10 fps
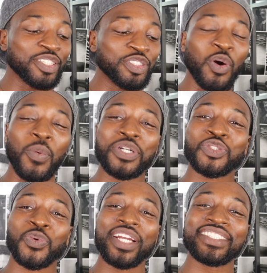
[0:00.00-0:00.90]
You know
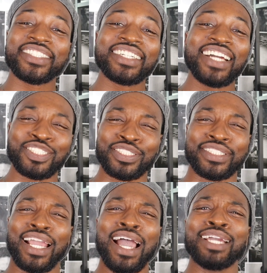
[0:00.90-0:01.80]
what's crazy? I was gonna
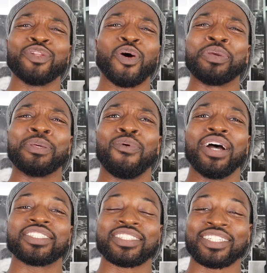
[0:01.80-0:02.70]
say, I ain't no people
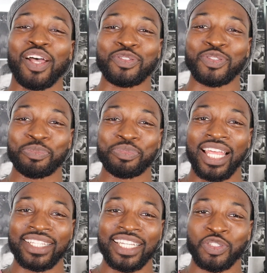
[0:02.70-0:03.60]
watcher, because I was gonna be
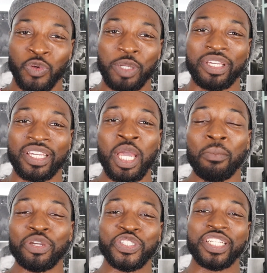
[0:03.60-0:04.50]
like, that's creepy.
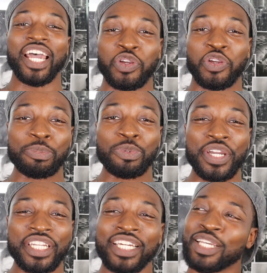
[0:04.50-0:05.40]
But you said, in a creepy
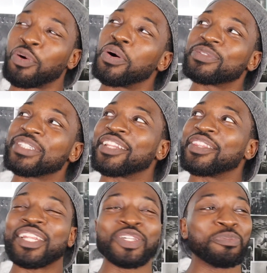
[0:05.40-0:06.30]
way. And I was like, well, now
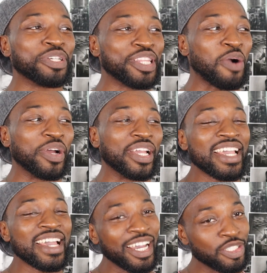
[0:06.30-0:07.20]
that you put it that
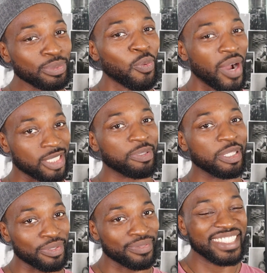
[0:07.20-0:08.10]
way, I do be watching
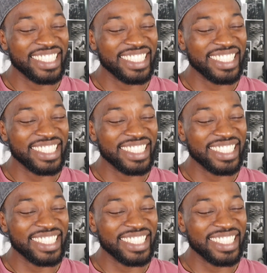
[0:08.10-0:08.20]
people.